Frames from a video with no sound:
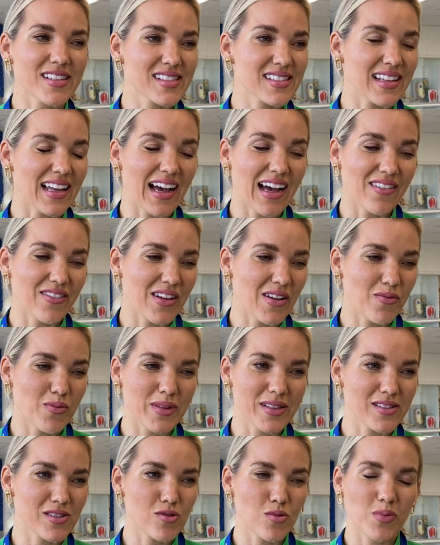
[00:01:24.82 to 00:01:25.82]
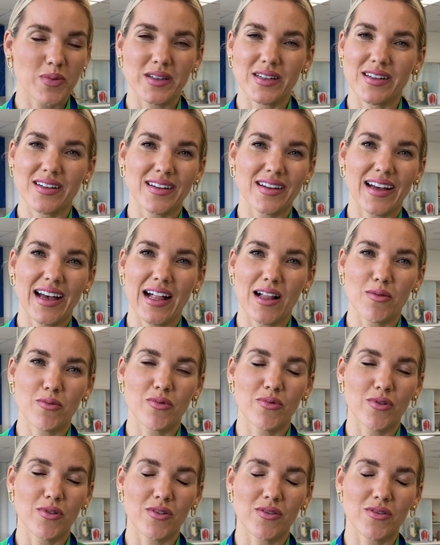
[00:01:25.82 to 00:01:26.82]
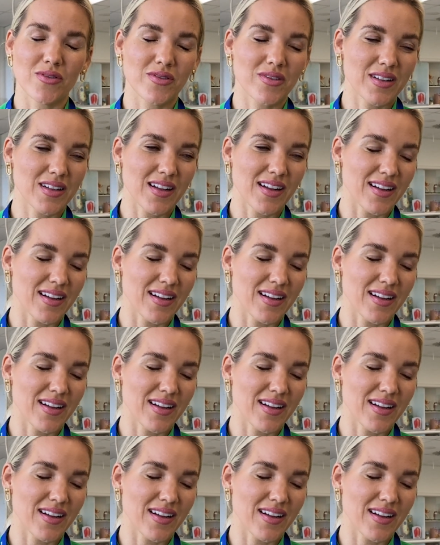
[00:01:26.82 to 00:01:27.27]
staff have been super helpful